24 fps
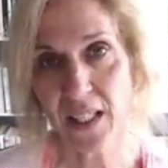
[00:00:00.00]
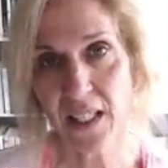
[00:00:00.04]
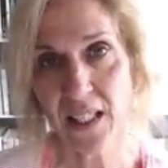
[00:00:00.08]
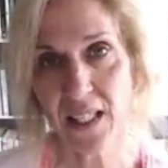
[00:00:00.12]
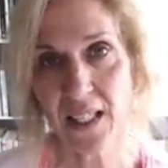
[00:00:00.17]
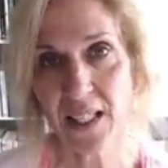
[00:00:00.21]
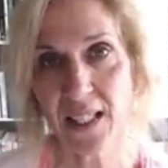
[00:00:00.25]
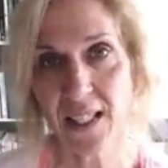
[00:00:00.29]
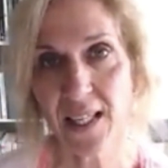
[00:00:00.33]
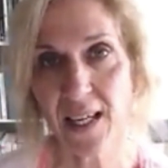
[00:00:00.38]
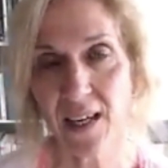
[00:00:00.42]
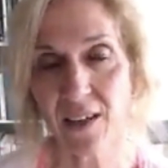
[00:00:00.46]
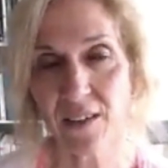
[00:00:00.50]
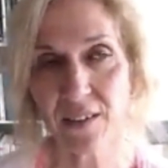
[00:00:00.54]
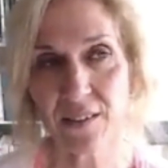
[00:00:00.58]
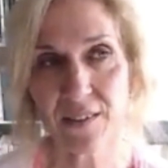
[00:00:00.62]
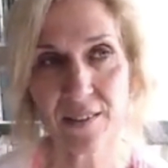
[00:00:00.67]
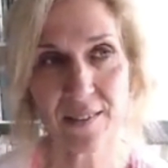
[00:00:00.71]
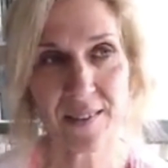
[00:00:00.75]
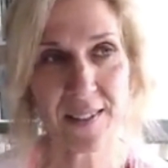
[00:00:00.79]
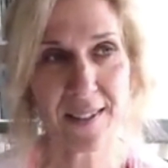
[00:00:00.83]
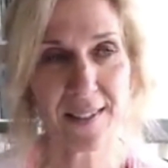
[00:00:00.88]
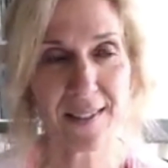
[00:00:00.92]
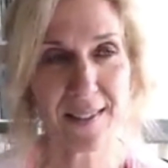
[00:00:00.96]
Now,
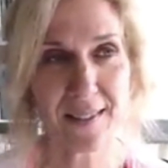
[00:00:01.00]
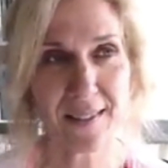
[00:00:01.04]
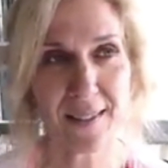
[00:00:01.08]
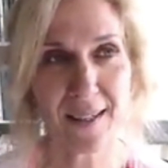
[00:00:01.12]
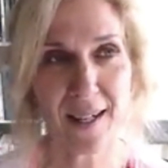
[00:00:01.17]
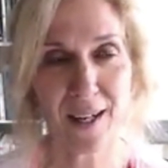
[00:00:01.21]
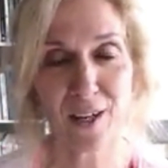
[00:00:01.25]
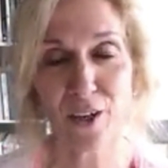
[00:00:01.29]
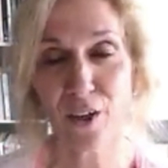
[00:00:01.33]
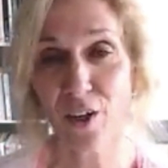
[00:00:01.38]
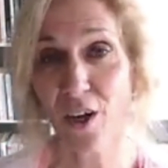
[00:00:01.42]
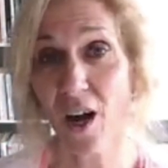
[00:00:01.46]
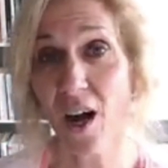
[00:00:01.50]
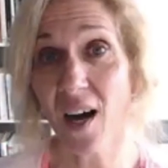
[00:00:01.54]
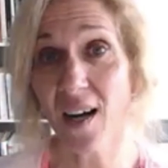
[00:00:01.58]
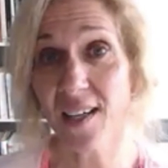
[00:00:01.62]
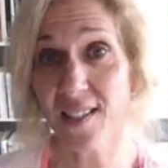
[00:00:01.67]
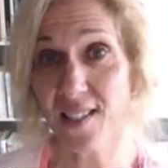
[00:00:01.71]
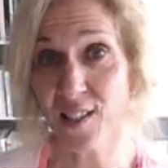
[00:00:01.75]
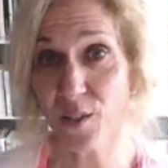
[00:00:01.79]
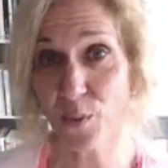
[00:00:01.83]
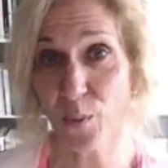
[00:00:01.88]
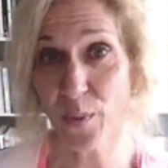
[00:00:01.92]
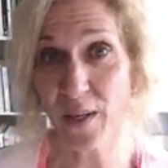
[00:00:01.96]
look, I
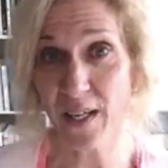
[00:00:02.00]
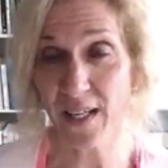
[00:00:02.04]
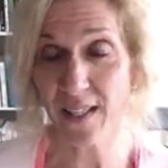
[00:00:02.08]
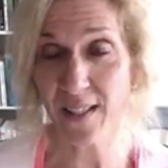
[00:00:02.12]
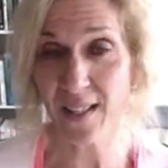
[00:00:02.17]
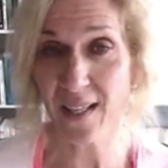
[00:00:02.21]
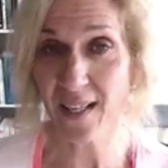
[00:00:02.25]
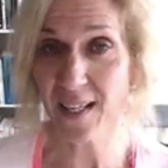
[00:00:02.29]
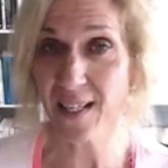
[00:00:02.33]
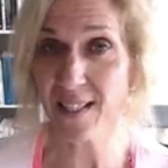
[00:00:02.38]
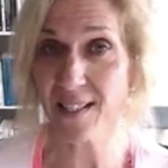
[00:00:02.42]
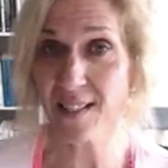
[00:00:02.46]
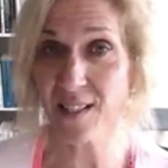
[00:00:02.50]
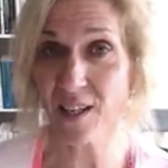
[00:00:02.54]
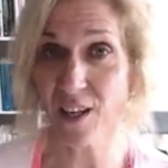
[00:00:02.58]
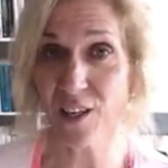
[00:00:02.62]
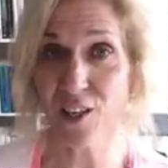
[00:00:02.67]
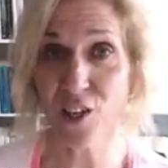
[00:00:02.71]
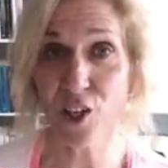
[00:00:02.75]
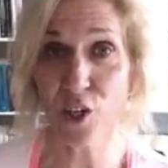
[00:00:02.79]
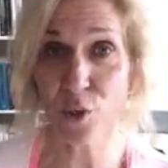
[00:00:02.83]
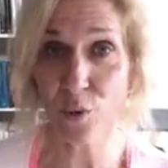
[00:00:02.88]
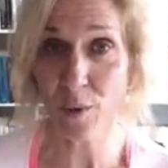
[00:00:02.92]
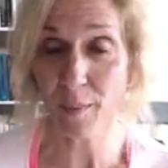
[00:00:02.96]
swear, the less I
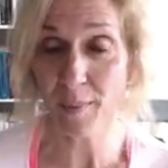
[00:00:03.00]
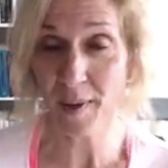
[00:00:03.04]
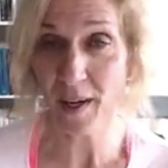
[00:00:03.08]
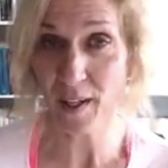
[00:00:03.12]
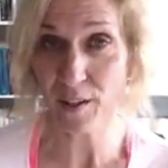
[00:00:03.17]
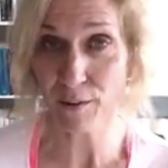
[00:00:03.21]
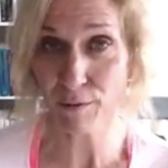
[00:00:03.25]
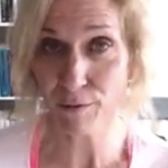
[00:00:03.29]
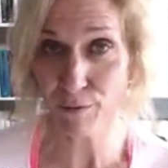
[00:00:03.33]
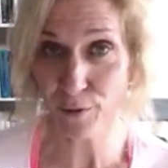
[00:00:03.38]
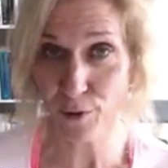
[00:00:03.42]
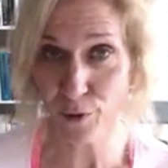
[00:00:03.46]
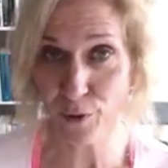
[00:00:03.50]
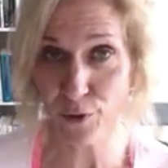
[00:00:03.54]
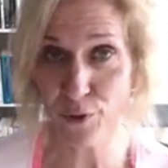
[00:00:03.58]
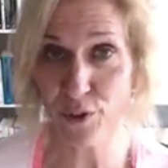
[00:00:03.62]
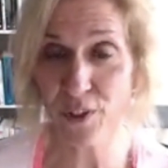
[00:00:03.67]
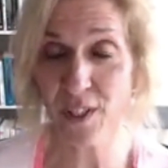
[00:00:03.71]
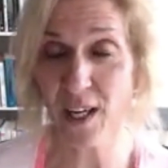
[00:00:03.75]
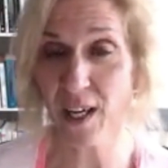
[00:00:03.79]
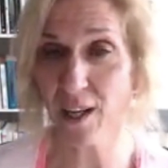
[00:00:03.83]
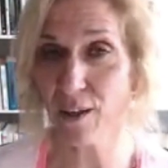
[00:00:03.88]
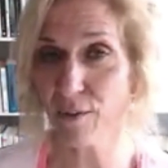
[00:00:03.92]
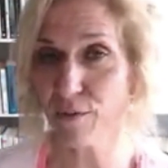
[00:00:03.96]
knew about food
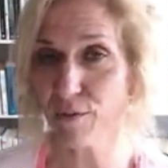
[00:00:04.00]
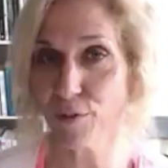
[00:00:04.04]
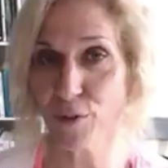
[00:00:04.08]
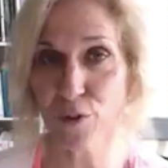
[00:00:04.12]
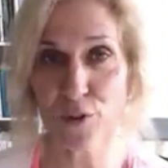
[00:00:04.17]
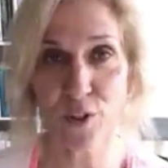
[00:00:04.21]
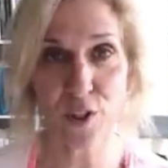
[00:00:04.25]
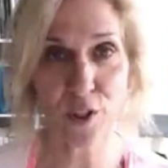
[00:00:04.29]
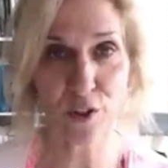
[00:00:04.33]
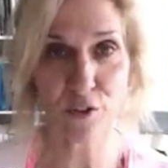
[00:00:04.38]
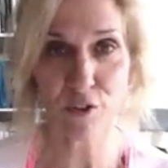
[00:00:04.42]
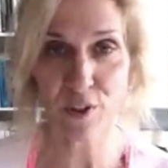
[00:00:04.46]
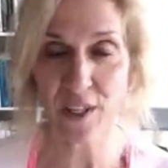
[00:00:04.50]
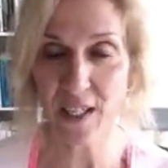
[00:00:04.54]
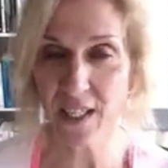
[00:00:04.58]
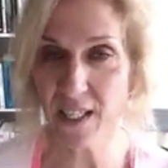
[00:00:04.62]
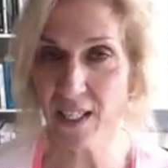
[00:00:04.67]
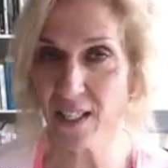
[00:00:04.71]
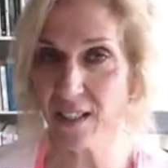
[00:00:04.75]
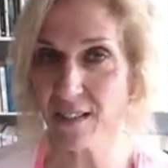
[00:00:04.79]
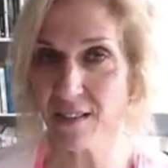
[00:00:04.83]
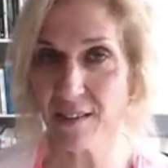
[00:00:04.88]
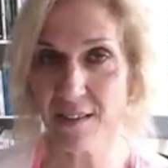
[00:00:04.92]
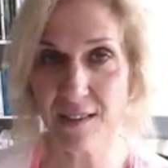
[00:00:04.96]
and food
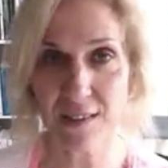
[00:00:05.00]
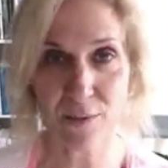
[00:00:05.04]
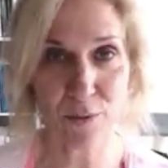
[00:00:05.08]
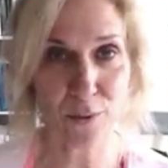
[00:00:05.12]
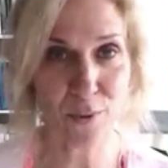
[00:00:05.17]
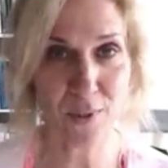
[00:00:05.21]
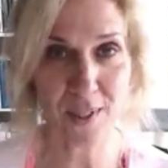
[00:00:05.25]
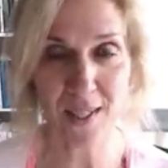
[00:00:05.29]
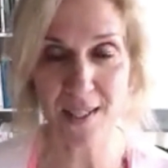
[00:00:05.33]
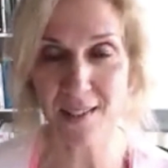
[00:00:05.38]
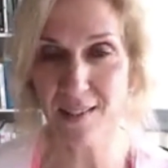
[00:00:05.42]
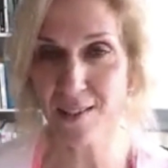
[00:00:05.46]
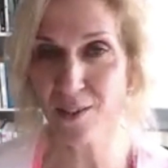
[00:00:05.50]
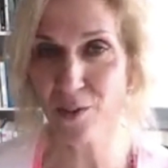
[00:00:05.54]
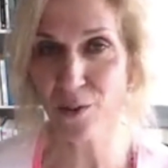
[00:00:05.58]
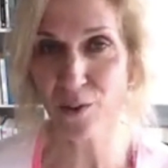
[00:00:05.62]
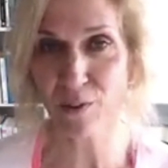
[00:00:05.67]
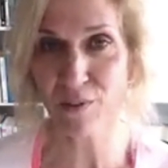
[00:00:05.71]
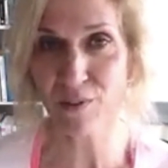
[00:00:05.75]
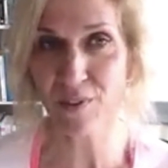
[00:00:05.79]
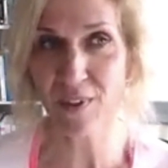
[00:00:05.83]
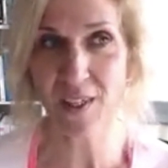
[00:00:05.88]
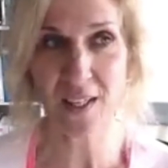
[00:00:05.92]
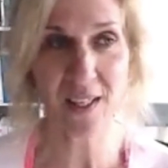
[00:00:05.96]
ingredients and all that sort
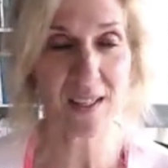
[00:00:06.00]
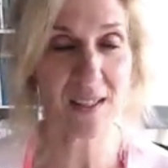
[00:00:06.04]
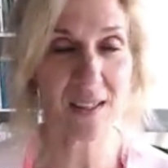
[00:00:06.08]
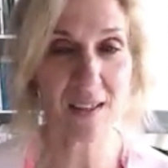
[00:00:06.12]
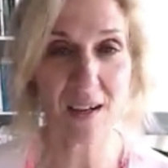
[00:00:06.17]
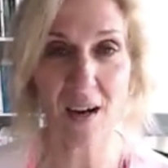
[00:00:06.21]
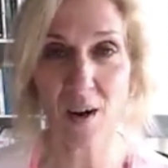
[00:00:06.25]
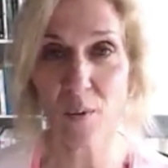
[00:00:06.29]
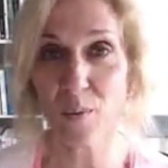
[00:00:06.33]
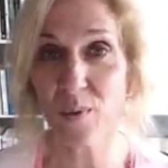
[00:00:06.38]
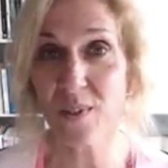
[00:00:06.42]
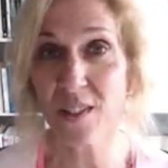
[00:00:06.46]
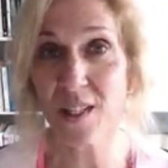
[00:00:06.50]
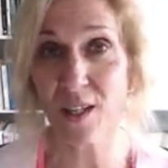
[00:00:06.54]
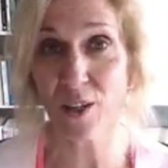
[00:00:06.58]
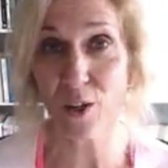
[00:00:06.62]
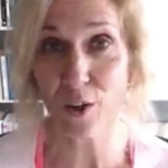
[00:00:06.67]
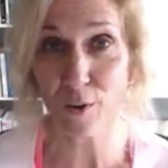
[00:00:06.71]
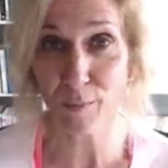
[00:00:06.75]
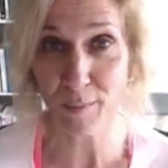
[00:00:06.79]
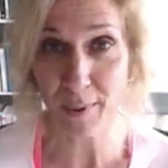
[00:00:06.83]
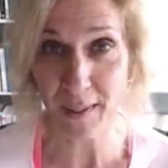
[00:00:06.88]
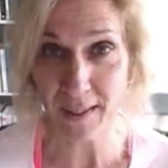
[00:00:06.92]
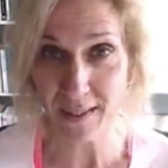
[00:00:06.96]
of thing, I was a
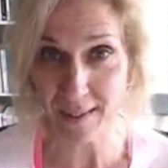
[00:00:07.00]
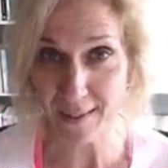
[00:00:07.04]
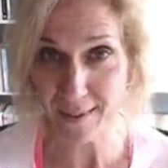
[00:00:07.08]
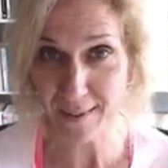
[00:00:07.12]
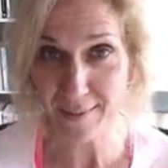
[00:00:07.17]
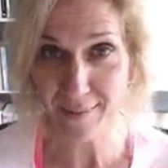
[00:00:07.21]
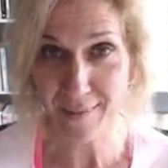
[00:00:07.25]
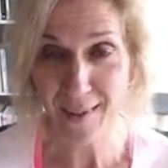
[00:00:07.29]
lot better.